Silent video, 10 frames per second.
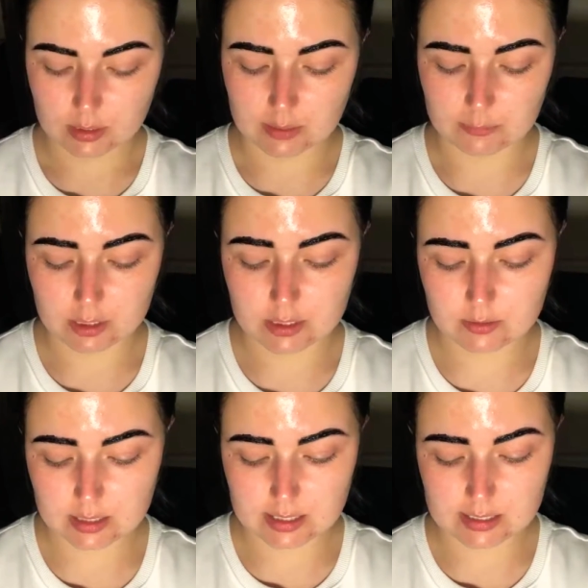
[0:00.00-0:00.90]
I'm going to
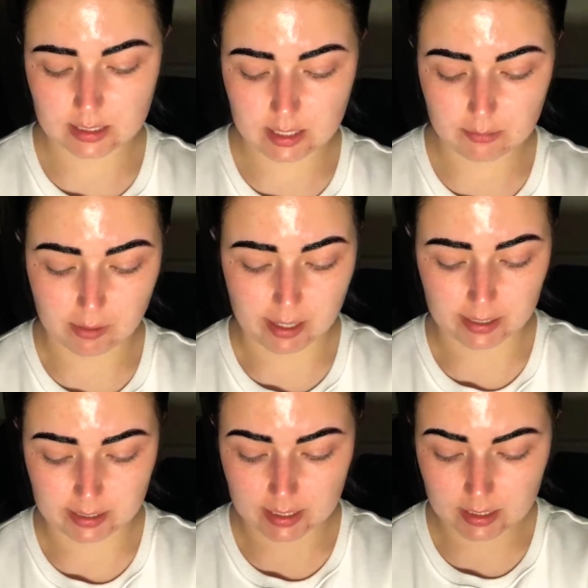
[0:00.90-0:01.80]
use the Sunday
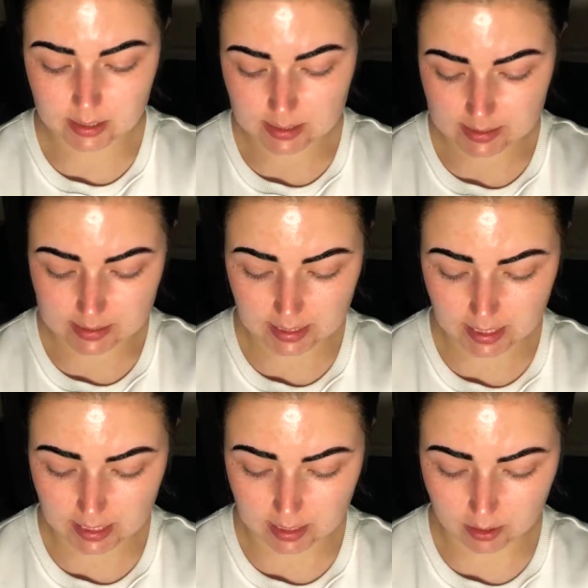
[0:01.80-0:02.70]
Riley
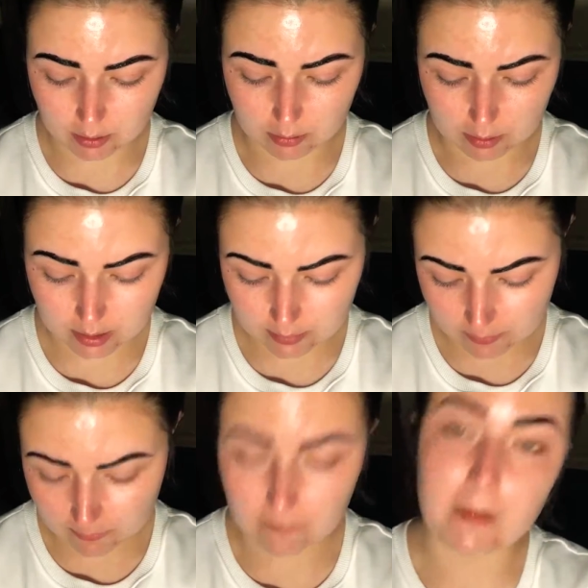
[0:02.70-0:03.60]
CEO
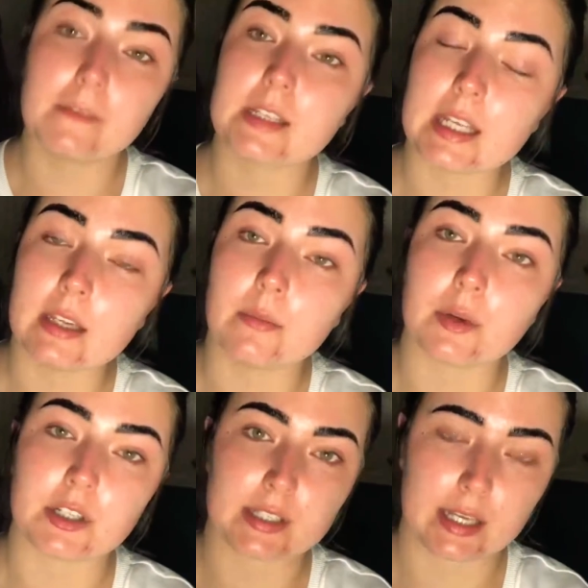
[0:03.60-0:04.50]

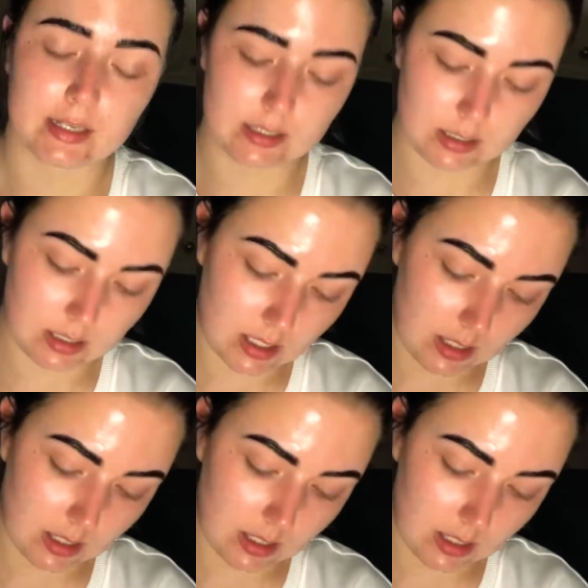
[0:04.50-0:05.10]
15%